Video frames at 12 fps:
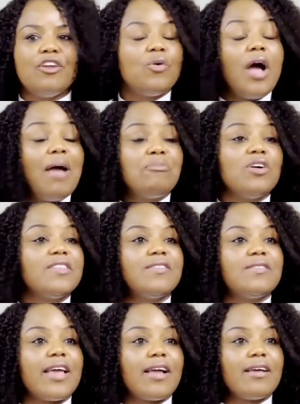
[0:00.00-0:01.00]
No, I'm not
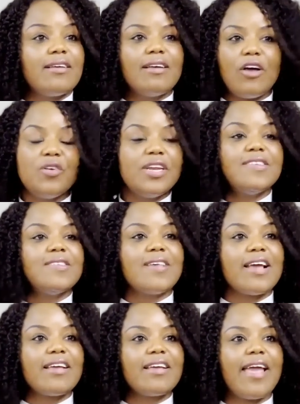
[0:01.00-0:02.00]
ZEC. Only
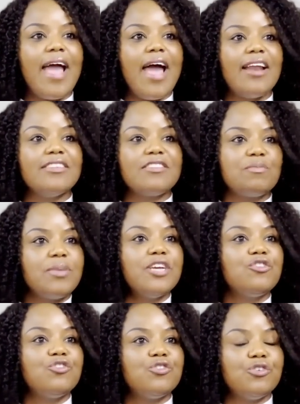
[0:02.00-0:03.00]
ZEC can
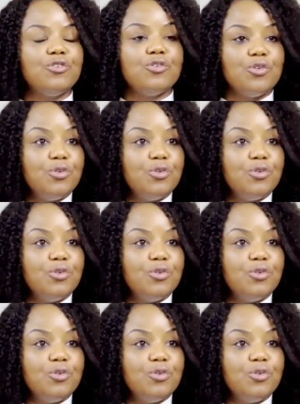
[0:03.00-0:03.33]
speak to